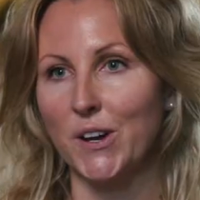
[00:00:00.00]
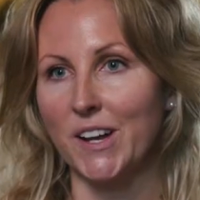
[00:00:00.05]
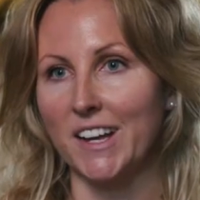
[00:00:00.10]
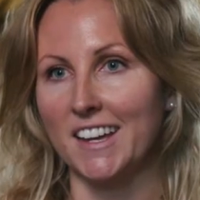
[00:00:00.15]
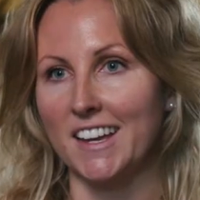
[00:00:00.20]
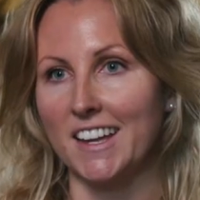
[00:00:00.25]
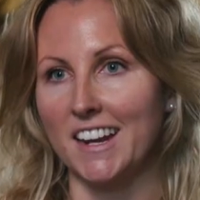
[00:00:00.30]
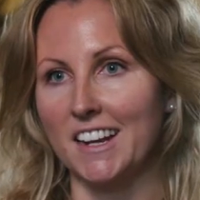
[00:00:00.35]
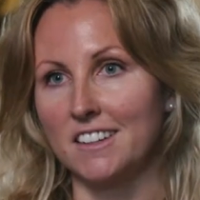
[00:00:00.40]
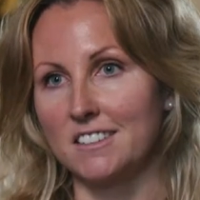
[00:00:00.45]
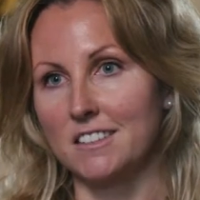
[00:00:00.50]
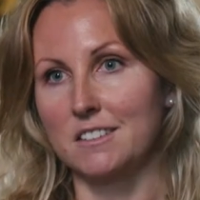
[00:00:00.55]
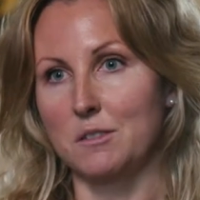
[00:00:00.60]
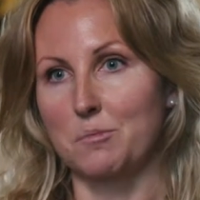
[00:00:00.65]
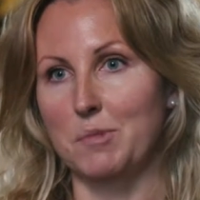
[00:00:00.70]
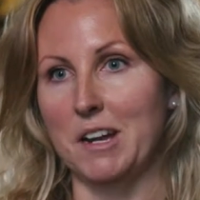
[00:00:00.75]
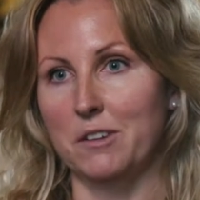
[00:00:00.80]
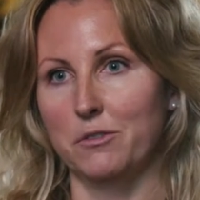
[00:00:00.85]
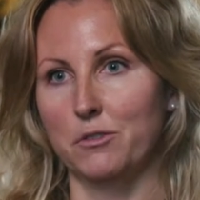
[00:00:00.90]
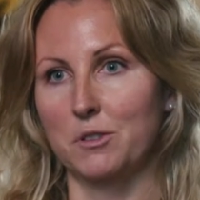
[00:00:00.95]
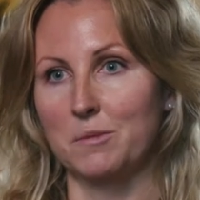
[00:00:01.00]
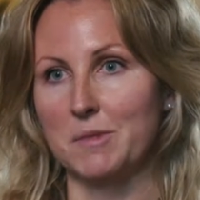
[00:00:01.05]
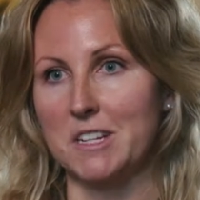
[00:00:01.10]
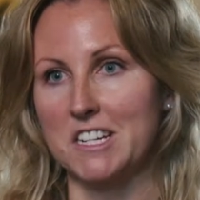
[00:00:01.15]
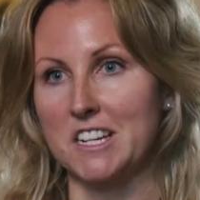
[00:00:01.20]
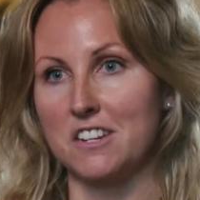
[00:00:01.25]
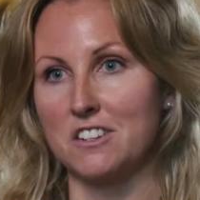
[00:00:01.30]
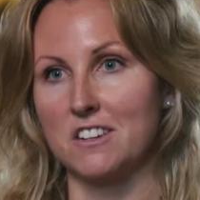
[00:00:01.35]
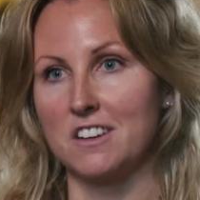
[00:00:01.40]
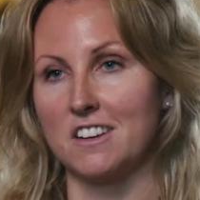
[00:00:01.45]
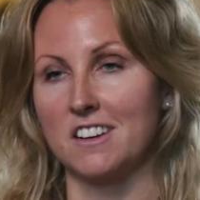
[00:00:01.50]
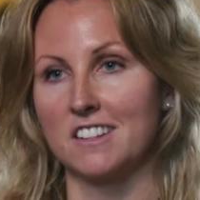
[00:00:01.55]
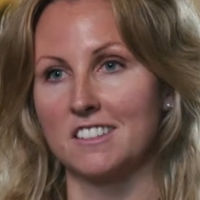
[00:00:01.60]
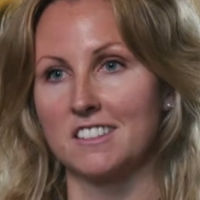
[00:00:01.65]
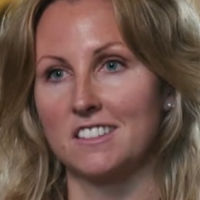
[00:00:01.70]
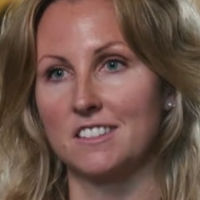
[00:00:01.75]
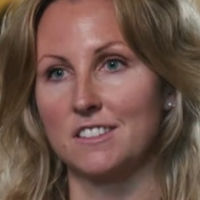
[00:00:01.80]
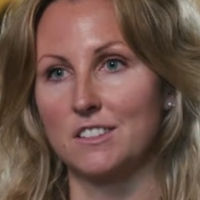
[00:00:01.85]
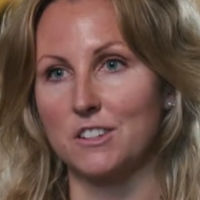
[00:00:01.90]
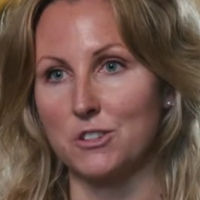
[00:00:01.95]
Connex is a platform that
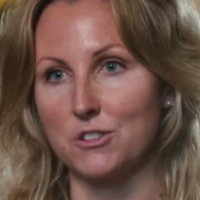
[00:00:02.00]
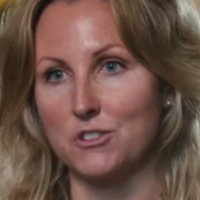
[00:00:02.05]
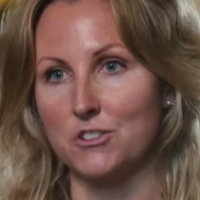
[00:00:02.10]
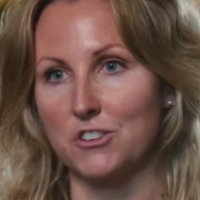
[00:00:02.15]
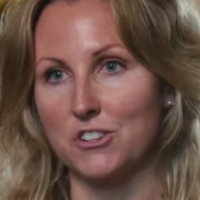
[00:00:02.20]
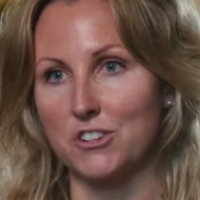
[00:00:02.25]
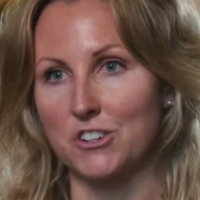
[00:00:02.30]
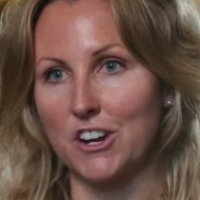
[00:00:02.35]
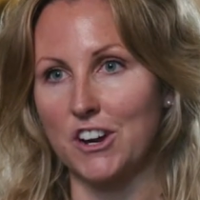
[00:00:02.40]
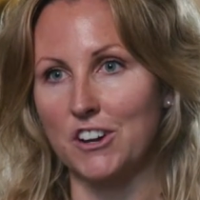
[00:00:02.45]
digitises construction